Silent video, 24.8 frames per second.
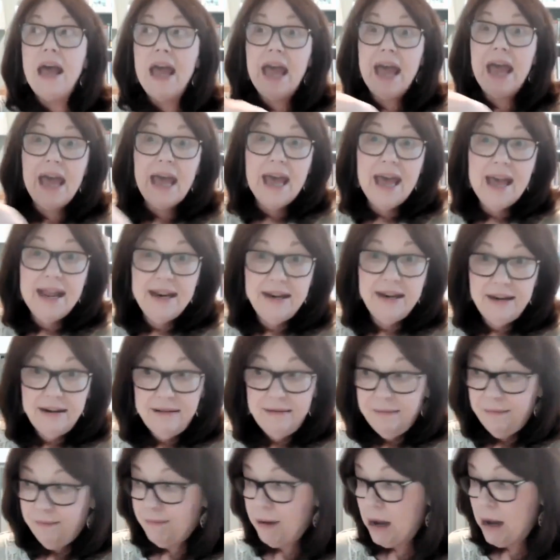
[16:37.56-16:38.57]
and
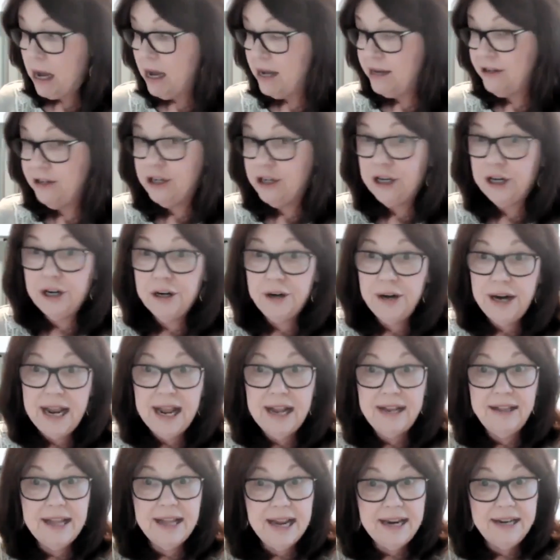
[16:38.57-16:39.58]
ponder
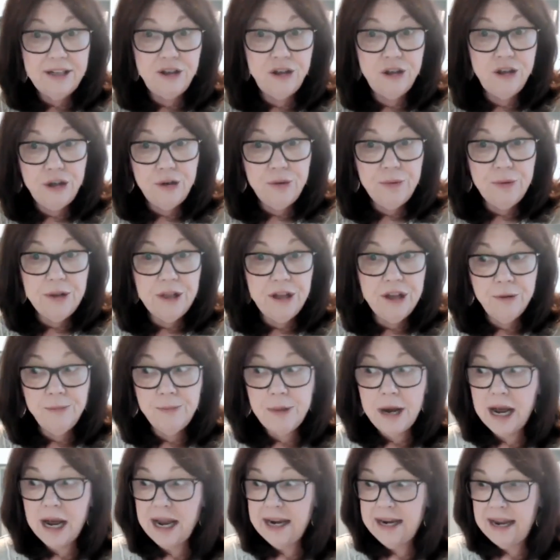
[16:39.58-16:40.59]
and let it stew in their
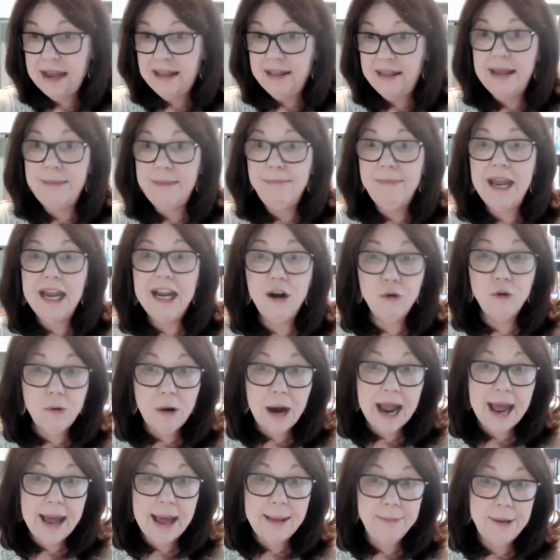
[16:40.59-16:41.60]
mind, and they may
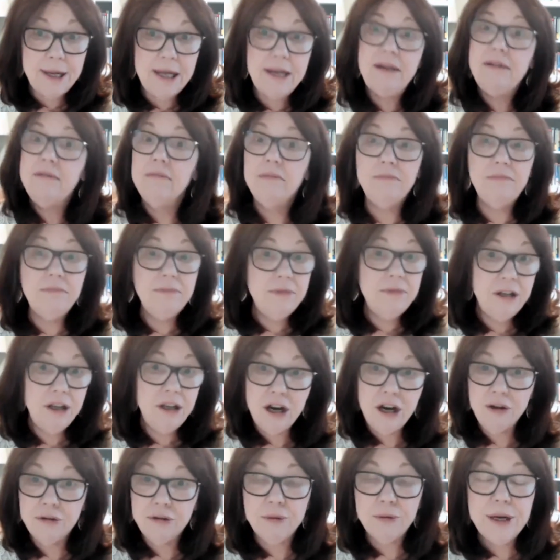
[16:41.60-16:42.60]
grab it,
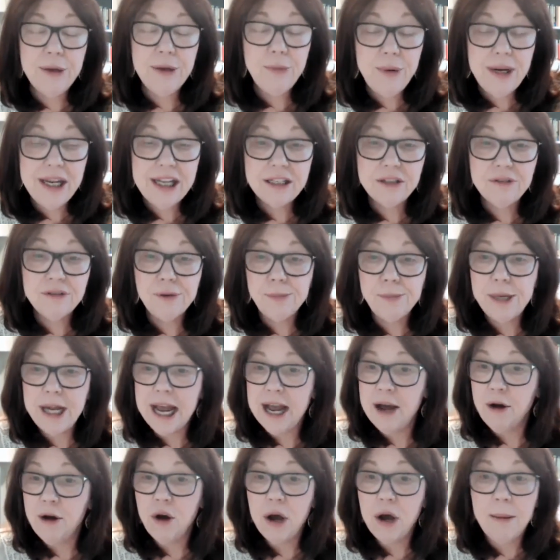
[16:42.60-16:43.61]
3 weeks from
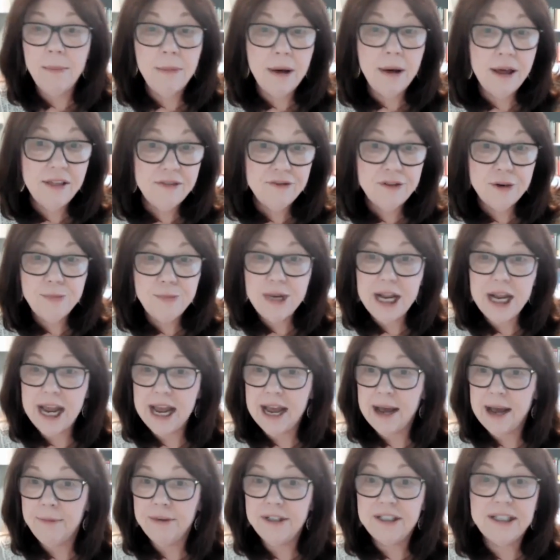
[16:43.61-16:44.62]
now, a month from
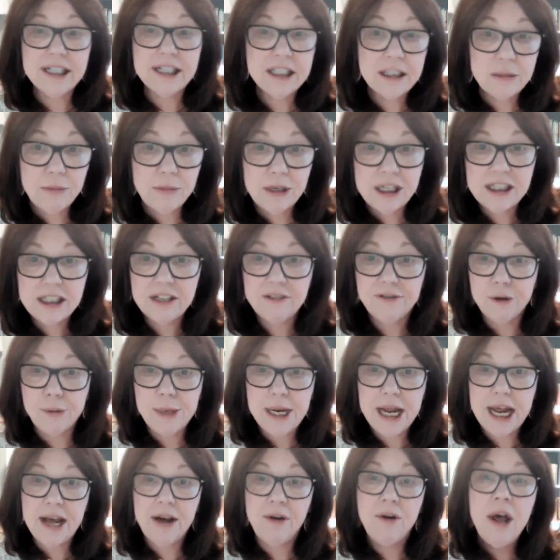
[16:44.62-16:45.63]
now, 6 months from
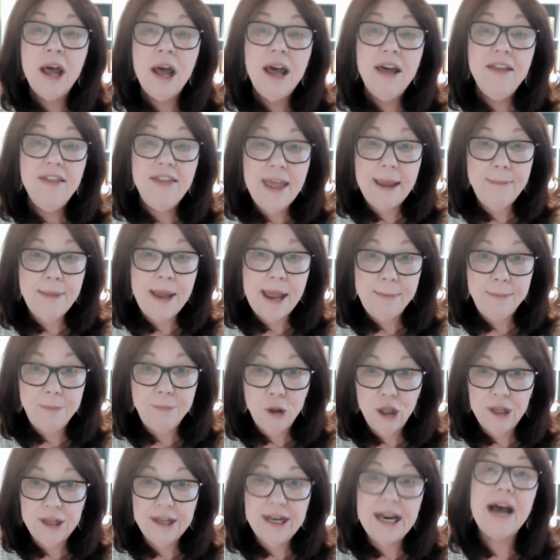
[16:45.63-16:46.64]
now, they may
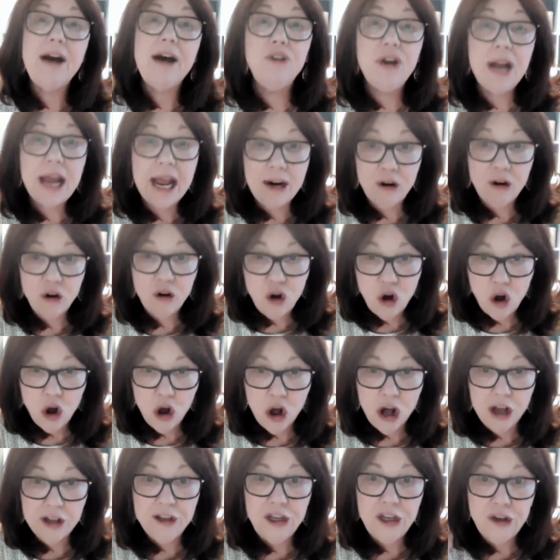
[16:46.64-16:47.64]
pull it out and
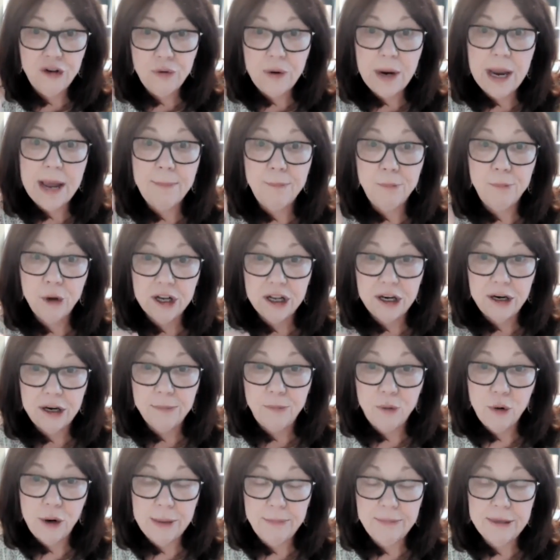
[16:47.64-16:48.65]
call you and book an
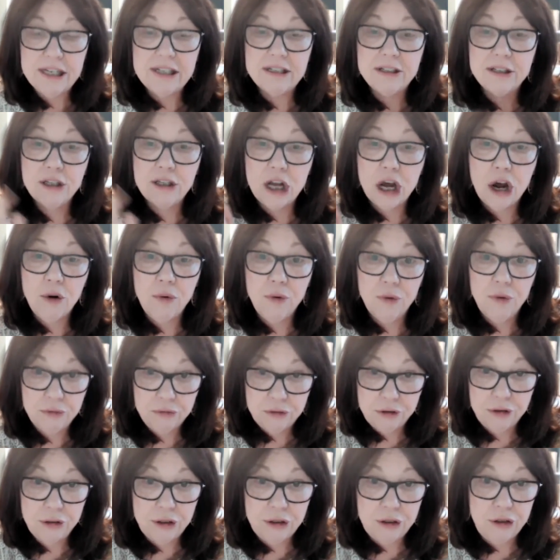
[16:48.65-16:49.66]
appointment. So
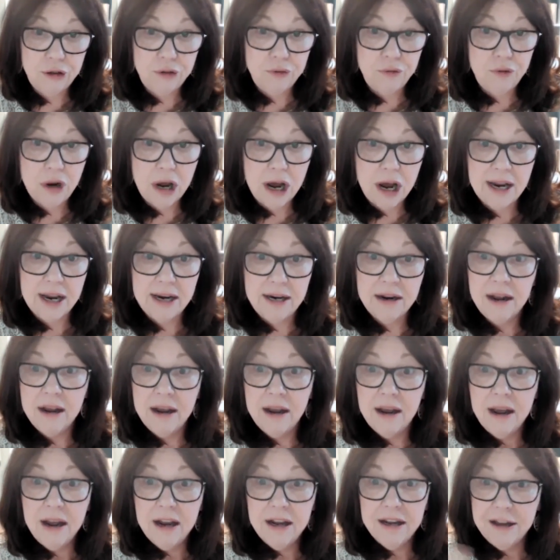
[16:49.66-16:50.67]
do not,
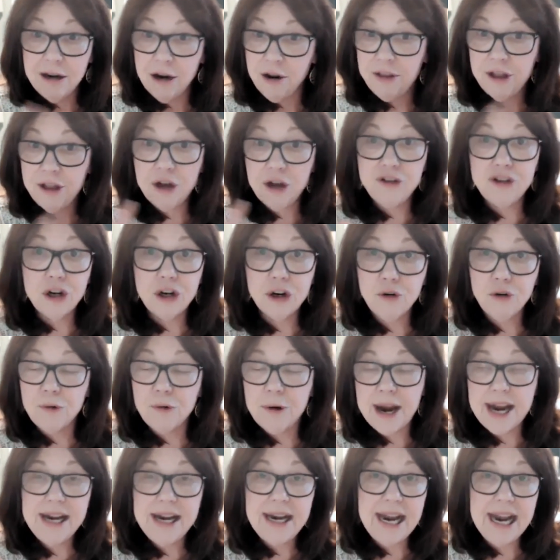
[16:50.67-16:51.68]
those are
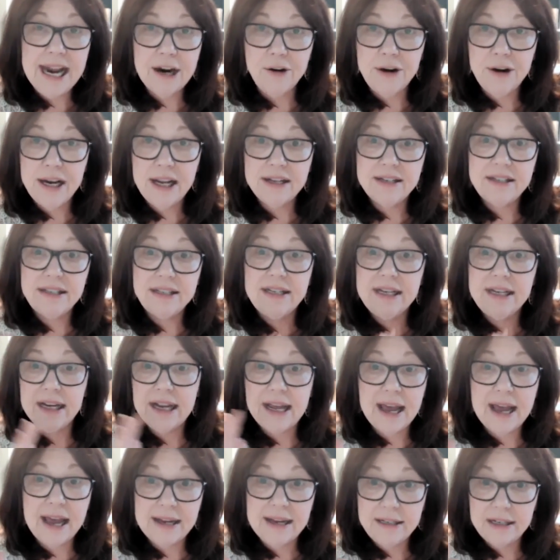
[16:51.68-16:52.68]
great areas to
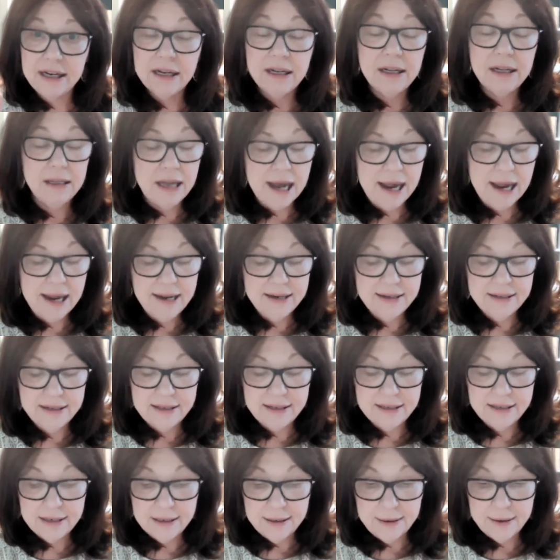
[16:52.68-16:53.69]
get
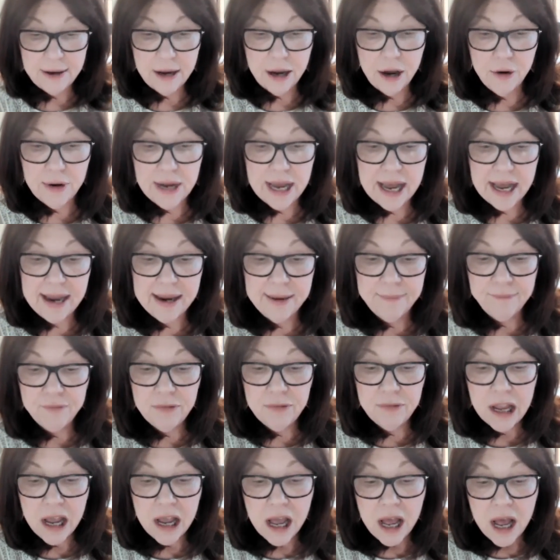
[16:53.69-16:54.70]
clients. Okay.
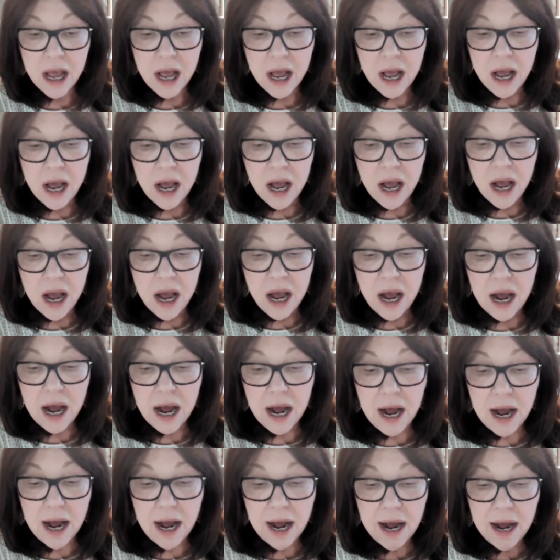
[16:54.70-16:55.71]

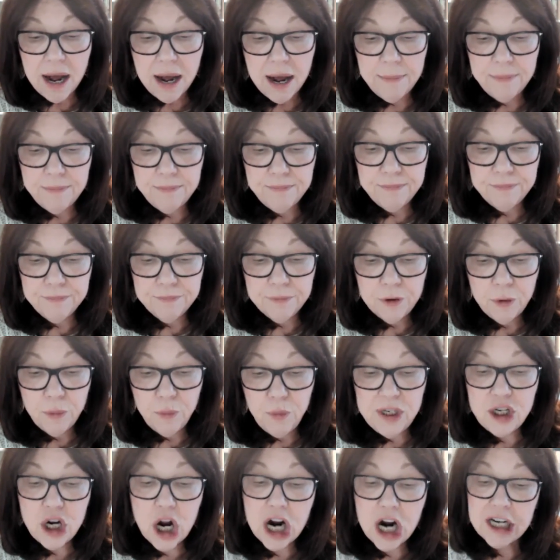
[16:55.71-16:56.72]

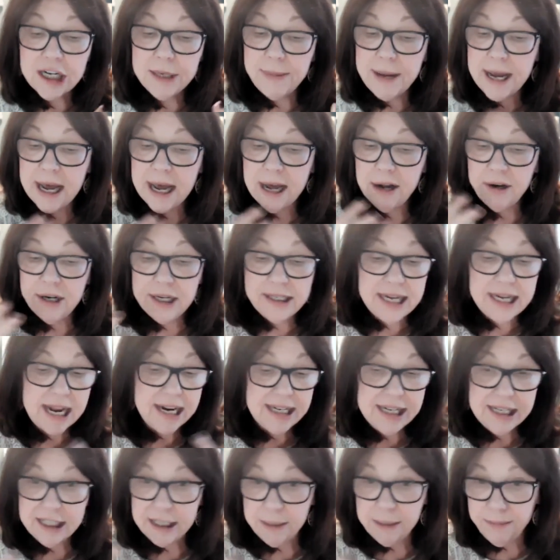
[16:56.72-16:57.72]
We talked about
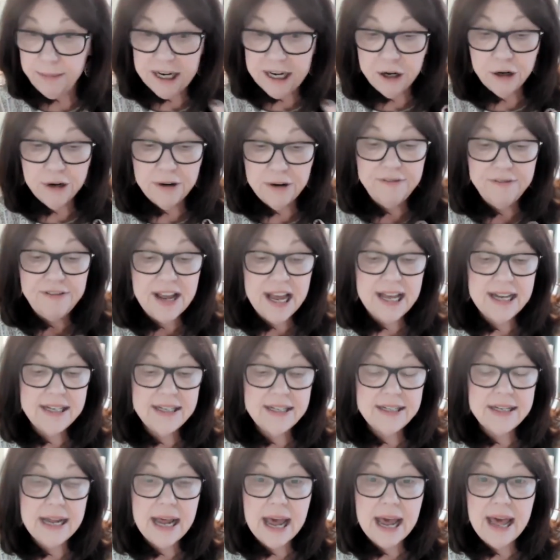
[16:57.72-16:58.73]
attending speaker
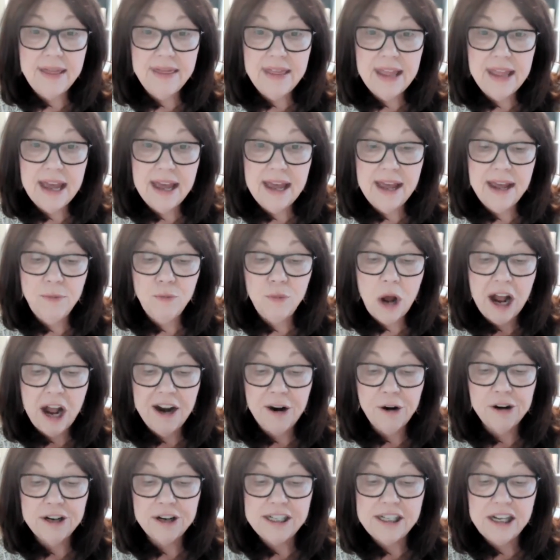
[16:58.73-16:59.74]
events, and then I
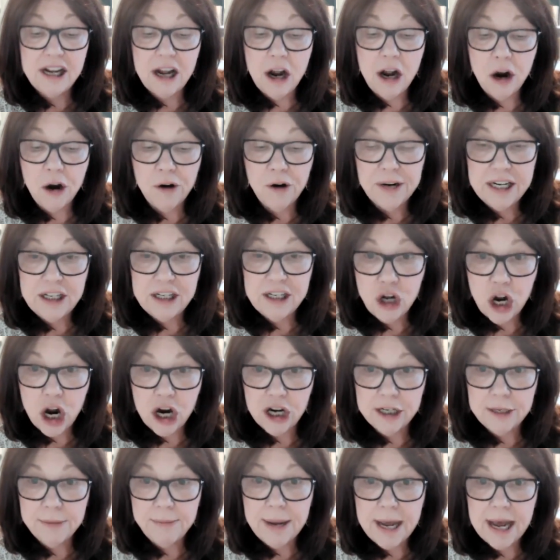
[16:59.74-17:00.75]
already
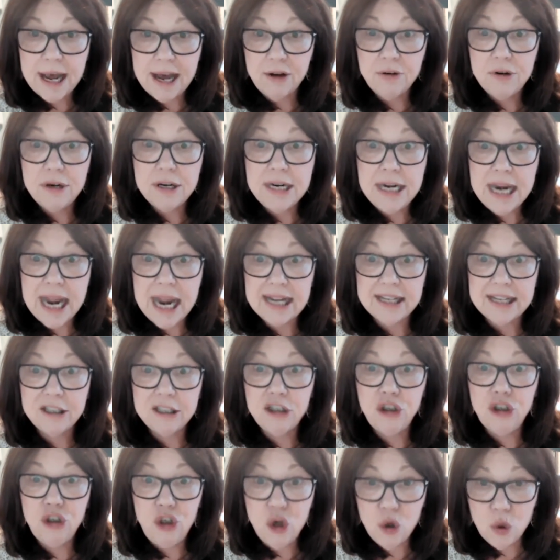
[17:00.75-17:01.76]
talked about
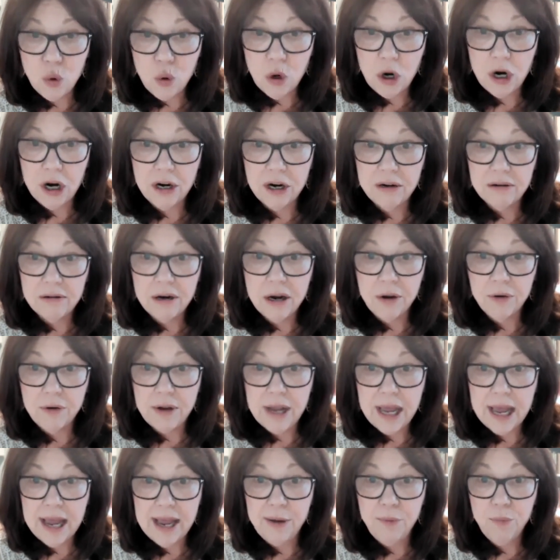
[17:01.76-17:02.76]
Nextdoor,
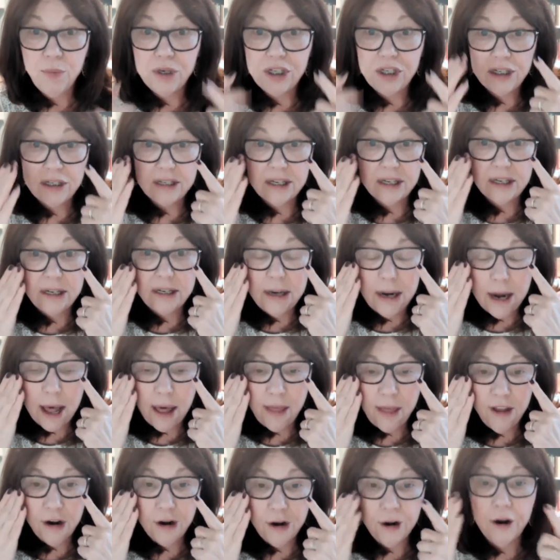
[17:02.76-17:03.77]
okay, which is
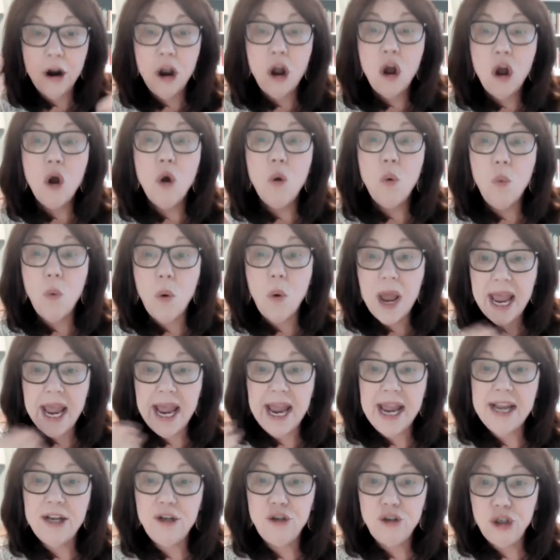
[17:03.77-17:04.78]
another
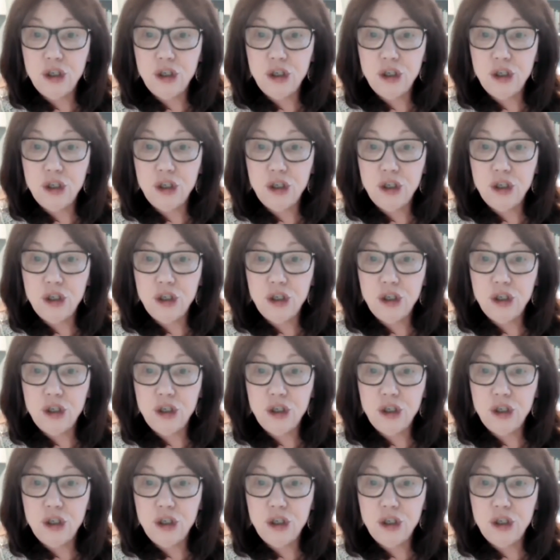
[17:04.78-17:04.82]
way